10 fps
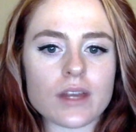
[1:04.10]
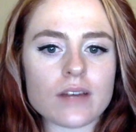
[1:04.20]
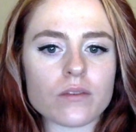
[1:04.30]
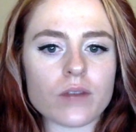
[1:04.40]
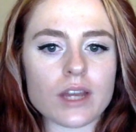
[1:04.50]

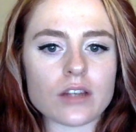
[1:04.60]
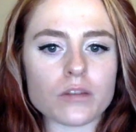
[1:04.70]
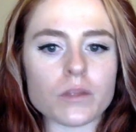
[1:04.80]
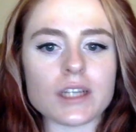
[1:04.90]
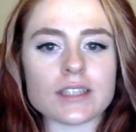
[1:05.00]
then
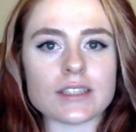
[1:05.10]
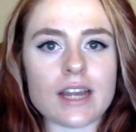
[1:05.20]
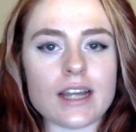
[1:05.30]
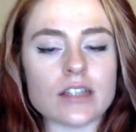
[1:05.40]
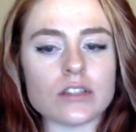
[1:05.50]
randomly
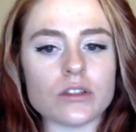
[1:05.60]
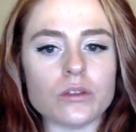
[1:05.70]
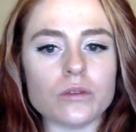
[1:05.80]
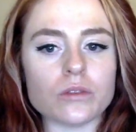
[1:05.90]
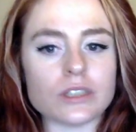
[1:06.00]
assigned
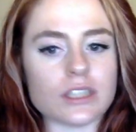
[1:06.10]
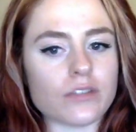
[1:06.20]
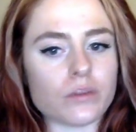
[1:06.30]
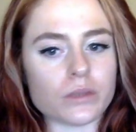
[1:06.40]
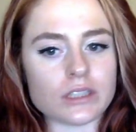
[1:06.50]
to receive
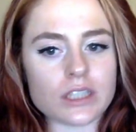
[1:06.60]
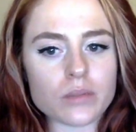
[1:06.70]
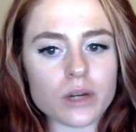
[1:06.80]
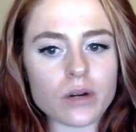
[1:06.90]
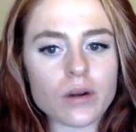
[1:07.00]
a
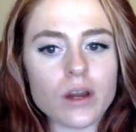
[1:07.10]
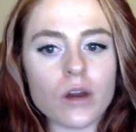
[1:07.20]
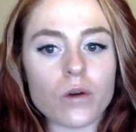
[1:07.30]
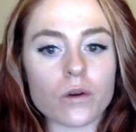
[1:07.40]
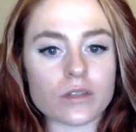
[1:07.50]
placebo
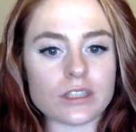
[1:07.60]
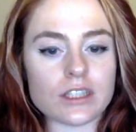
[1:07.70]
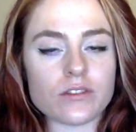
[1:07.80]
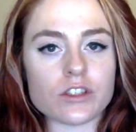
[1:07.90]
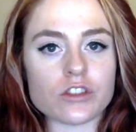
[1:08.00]
or
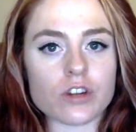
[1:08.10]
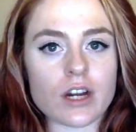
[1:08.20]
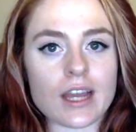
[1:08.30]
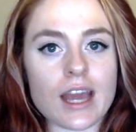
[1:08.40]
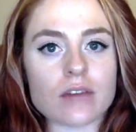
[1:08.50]
receive the
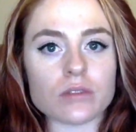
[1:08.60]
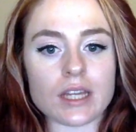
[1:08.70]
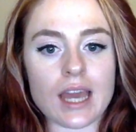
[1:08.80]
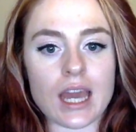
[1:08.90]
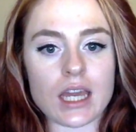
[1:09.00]
drug
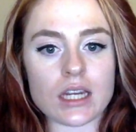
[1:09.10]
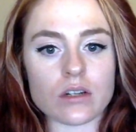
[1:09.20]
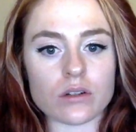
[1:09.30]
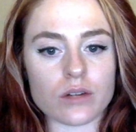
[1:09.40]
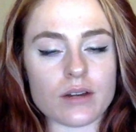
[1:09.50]
every 8
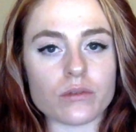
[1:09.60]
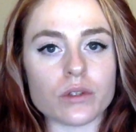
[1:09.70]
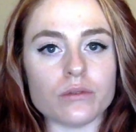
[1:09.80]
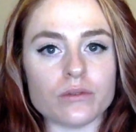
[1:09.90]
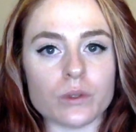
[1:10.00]
or
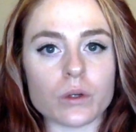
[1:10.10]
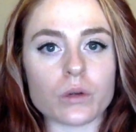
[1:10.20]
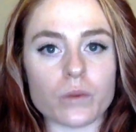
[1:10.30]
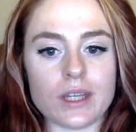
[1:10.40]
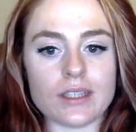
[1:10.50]
every
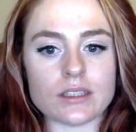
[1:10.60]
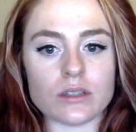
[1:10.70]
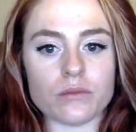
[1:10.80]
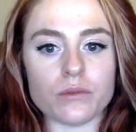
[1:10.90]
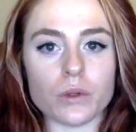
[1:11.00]
4 weeks
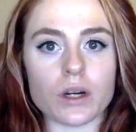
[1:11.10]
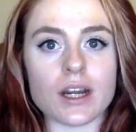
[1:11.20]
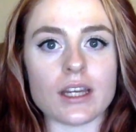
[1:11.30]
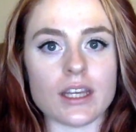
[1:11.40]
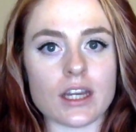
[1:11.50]
for
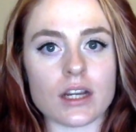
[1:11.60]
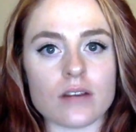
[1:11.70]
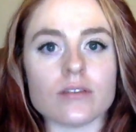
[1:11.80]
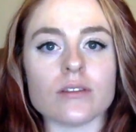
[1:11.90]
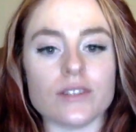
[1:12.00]
a year,
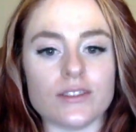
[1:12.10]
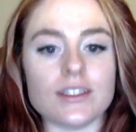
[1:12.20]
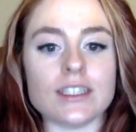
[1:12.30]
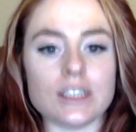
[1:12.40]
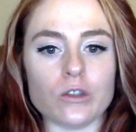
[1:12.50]
for
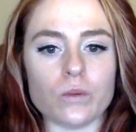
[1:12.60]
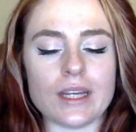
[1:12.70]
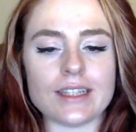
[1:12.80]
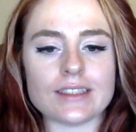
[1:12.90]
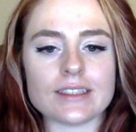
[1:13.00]
52
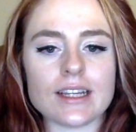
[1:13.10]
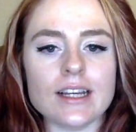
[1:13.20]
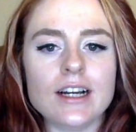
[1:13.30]
weeks.